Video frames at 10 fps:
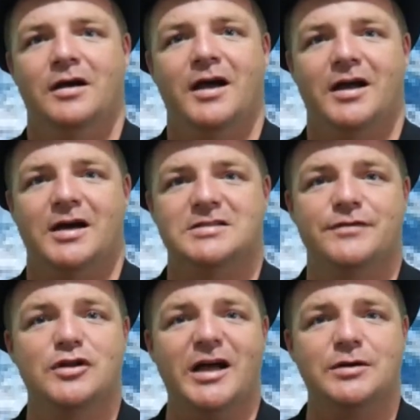Hi guys,
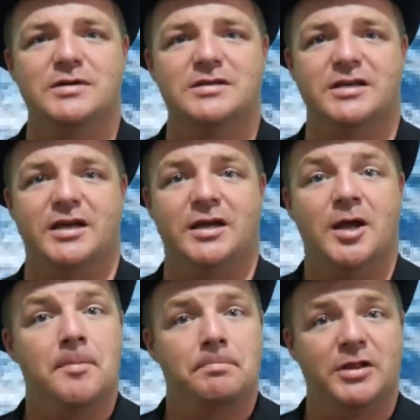if you like what you see,
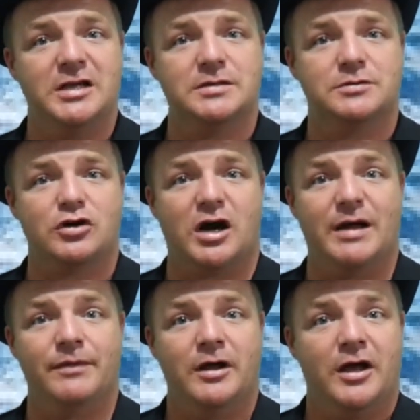please
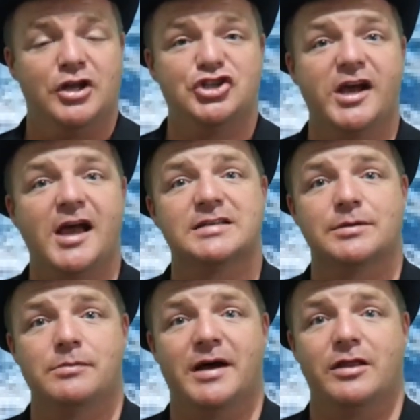subscribe and check out
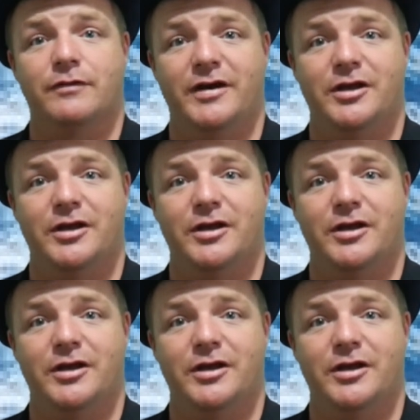some of my other